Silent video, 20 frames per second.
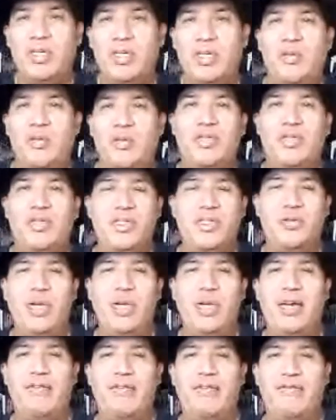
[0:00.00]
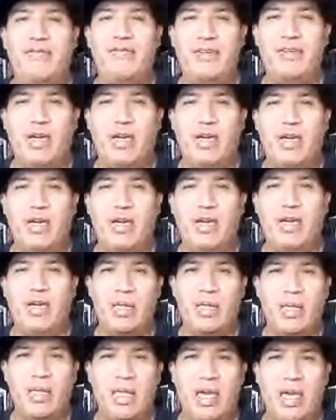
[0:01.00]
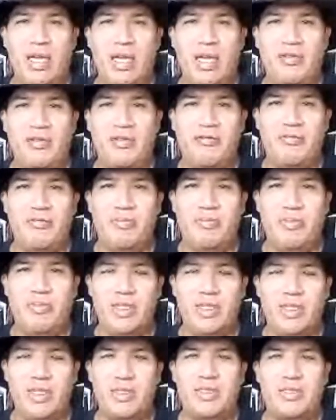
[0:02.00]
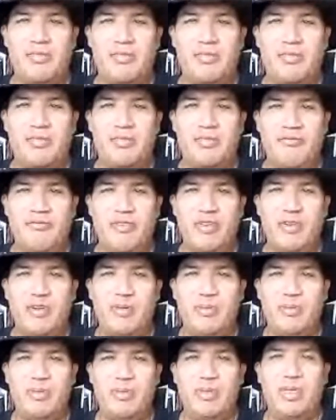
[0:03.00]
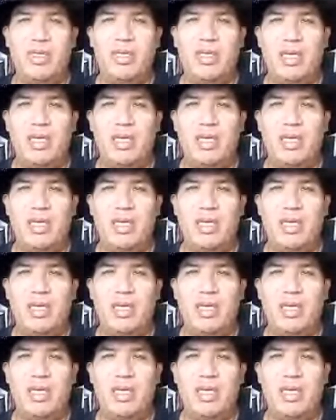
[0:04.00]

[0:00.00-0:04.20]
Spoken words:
which I do have a lot of pictures and film,